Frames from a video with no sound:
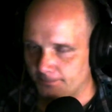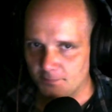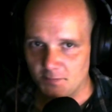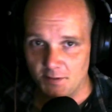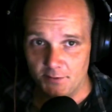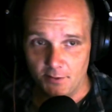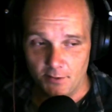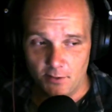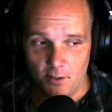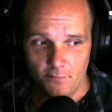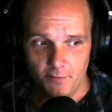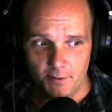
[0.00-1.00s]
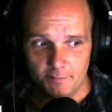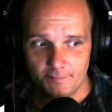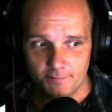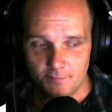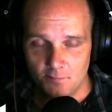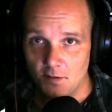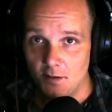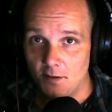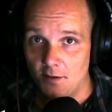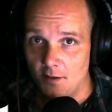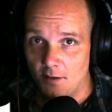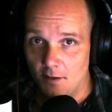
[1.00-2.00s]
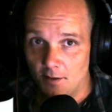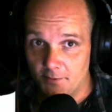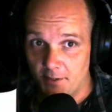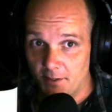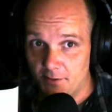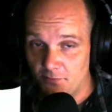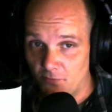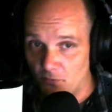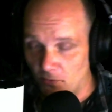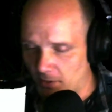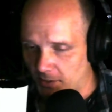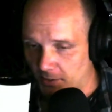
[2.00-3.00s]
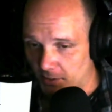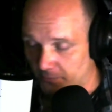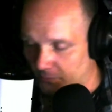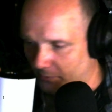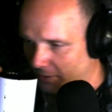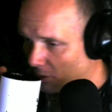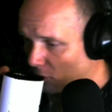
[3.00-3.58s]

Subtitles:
It's good coffee. I'm KG4NWE.